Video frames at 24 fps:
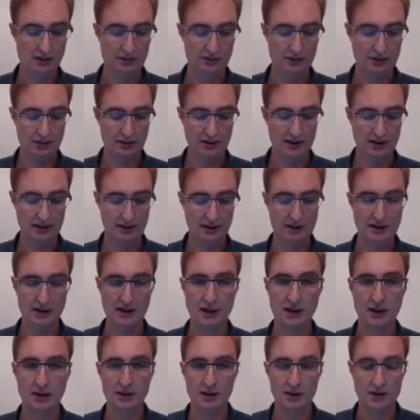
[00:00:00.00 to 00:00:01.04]
for
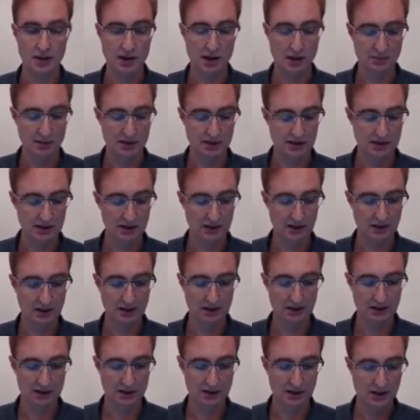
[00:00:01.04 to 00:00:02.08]
understanding the timing
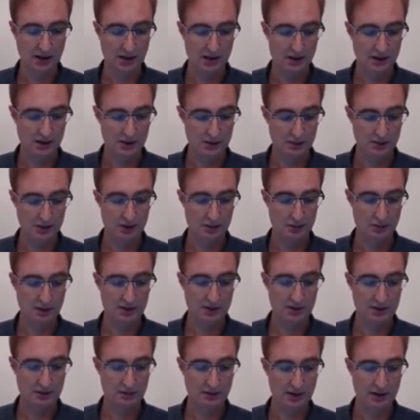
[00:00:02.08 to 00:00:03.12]
deadlines. So in the
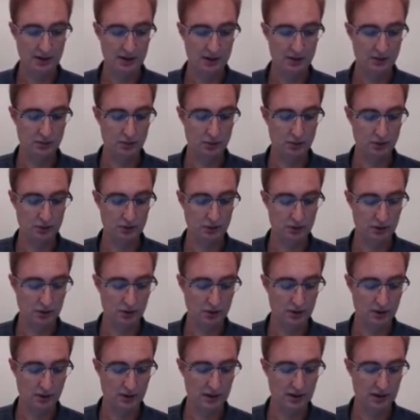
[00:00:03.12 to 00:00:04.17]
one direction, we'll
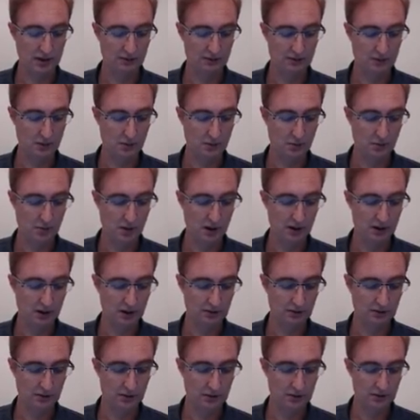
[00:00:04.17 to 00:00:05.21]
go here from a
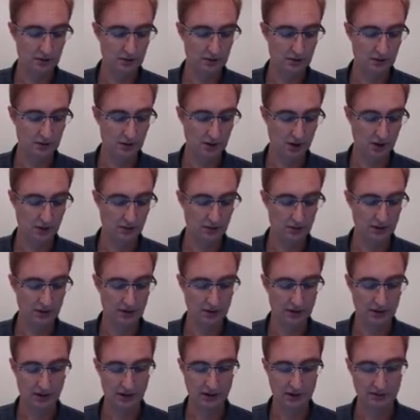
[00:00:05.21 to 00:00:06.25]
microphone over
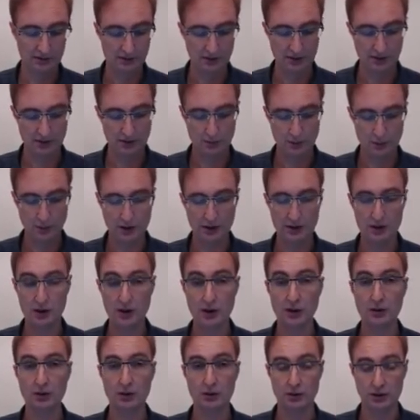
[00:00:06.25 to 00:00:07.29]
on the left of the
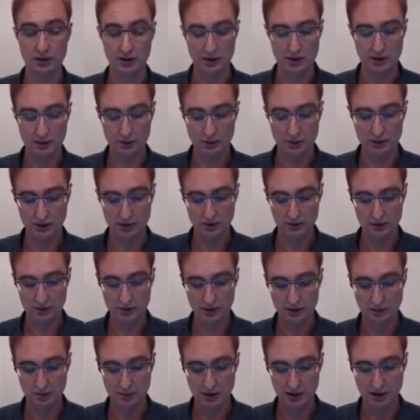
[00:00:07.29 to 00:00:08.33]
picture through the network to a
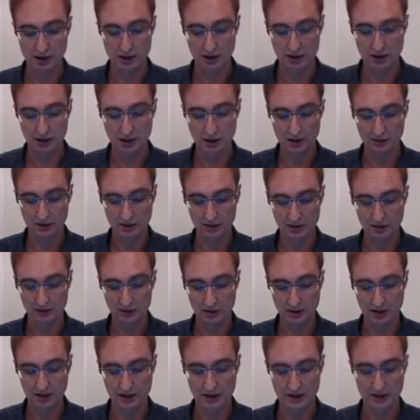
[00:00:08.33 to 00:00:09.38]
speaker over on the
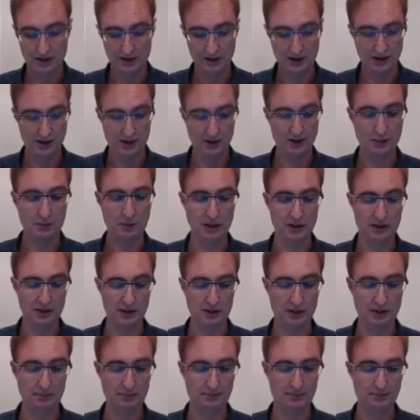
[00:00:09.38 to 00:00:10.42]
right hand side of the
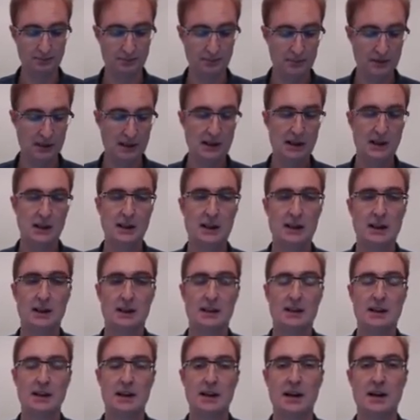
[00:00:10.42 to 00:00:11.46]
picture.
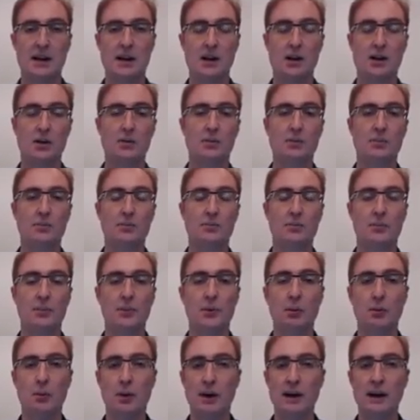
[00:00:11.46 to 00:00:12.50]
Now
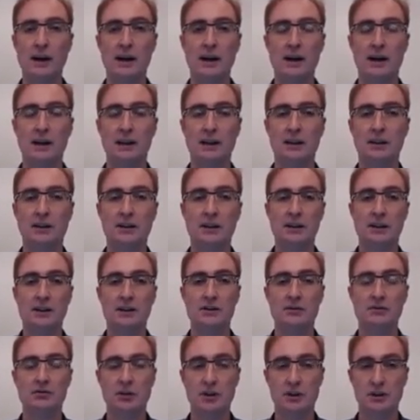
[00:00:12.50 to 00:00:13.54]
the way
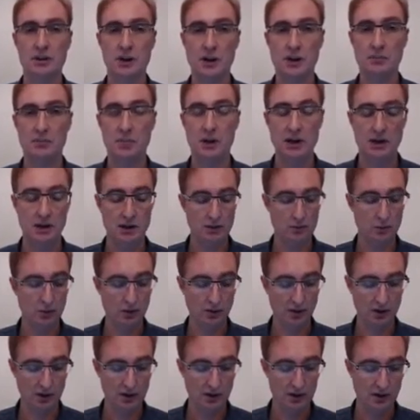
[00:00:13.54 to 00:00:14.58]
these real-time media
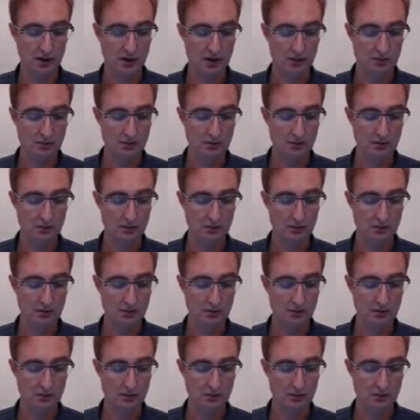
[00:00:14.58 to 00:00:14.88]
work,